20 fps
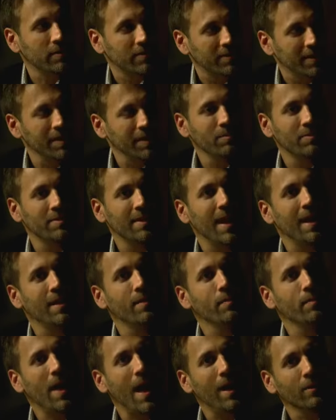seems that
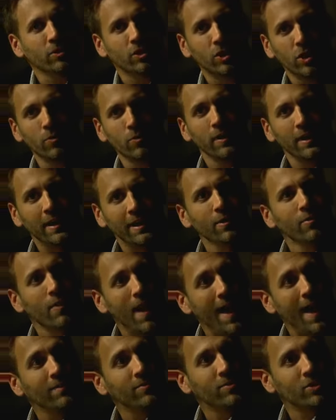Algieri here
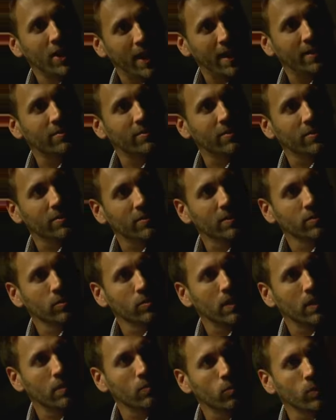has chances,
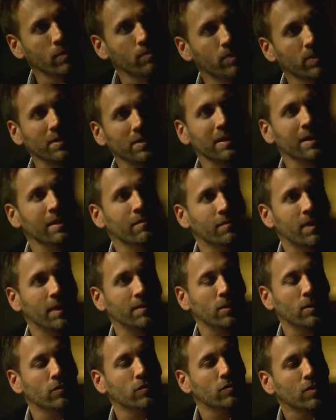that we believe that
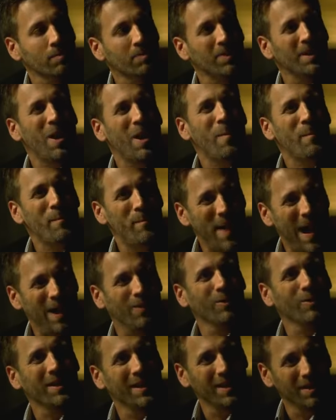there's something
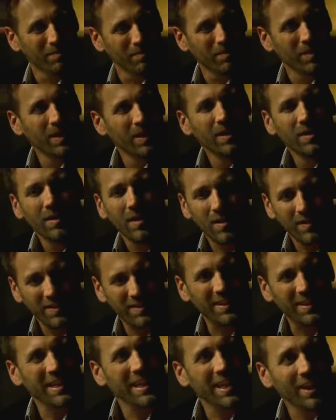about him,
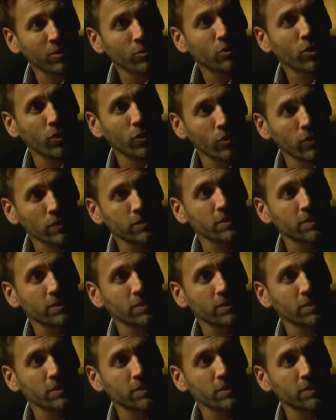the internal